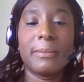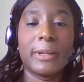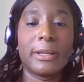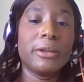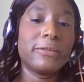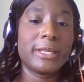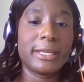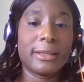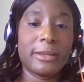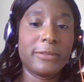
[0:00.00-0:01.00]
but over
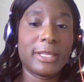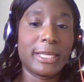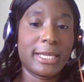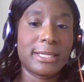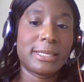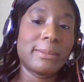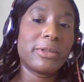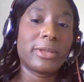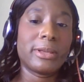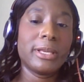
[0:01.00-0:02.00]
the years,
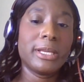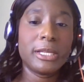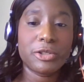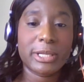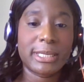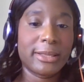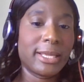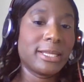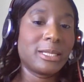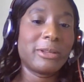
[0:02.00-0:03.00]
some of the interesting
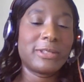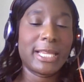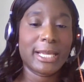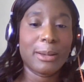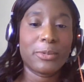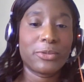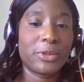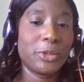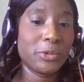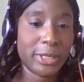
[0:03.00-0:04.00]
things that we've seen come
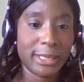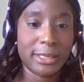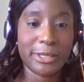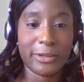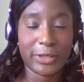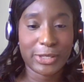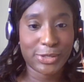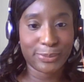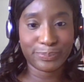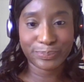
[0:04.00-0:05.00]
through the audit
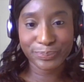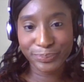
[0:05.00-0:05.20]
service.